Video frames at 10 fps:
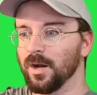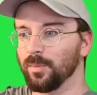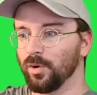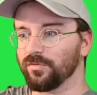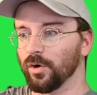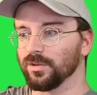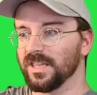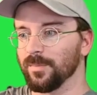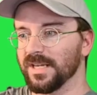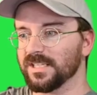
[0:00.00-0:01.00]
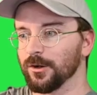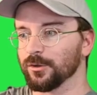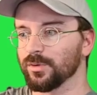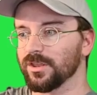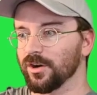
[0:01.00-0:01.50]
Pull for only the best
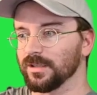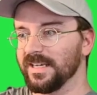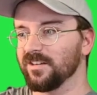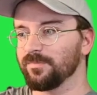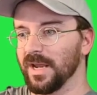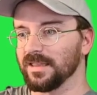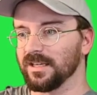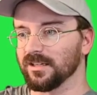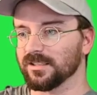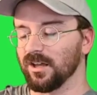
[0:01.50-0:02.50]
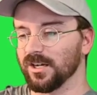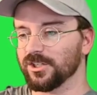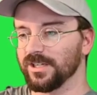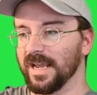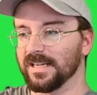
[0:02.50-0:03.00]
heroes with our League of Pantheons
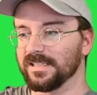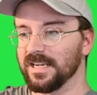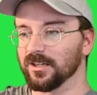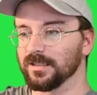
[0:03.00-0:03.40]
launch day tier